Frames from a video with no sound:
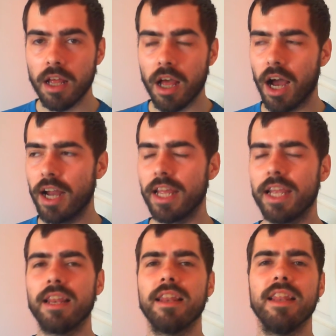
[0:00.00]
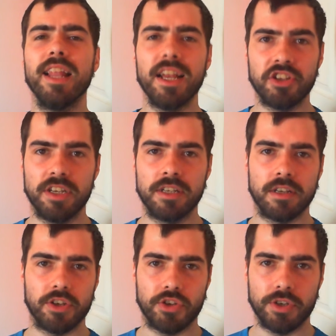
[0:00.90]
And he lashes
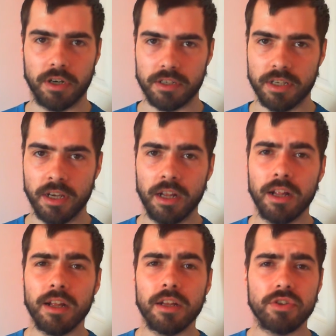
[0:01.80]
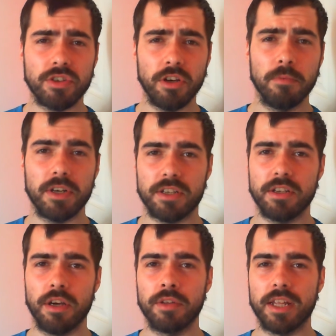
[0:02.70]
a shot. So much
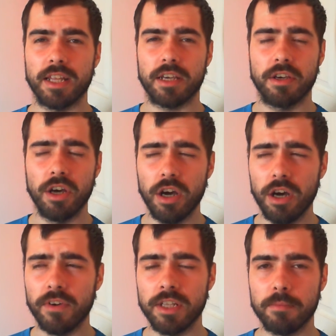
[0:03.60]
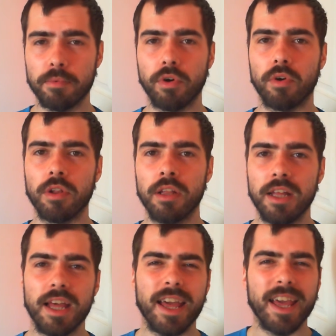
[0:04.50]
so that the curve on the ball
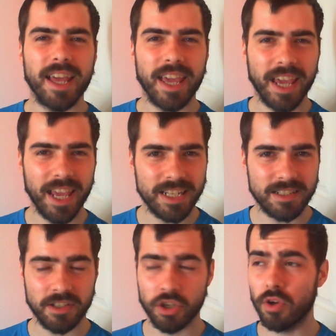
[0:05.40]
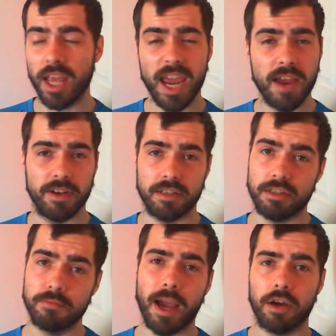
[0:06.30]
hits, you could hear it
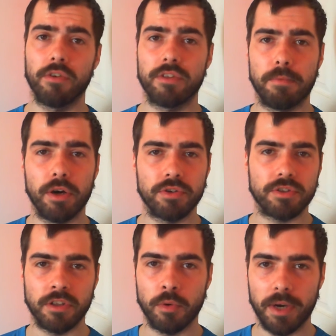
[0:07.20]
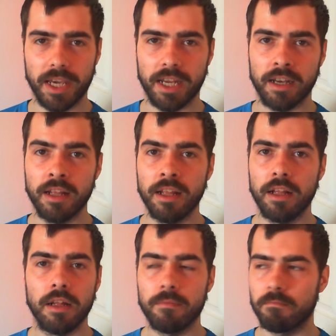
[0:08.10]
smack off the post on the way in.
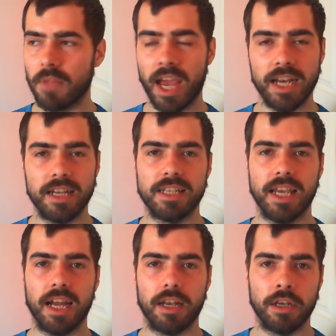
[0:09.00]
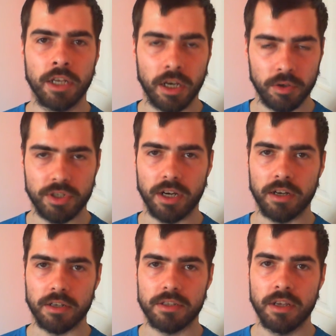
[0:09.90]
Hennessy had no
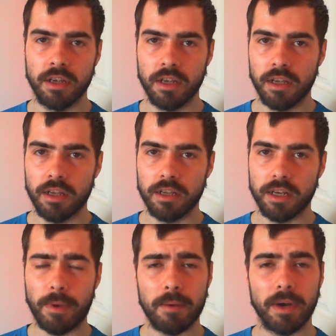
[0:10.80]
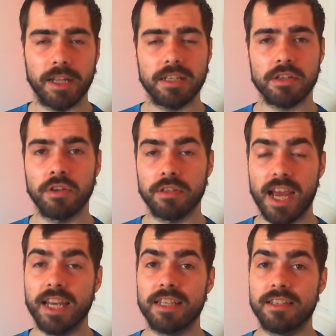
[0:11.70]
chance. And bear in mind, this has gone to
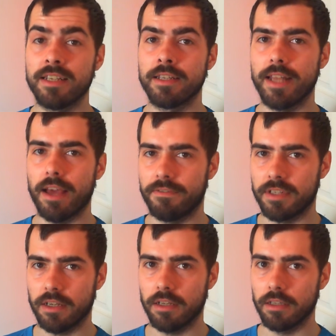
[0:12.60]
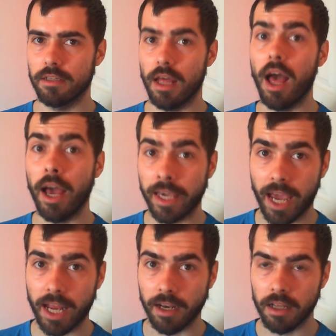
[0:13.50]
Hennessy's left again.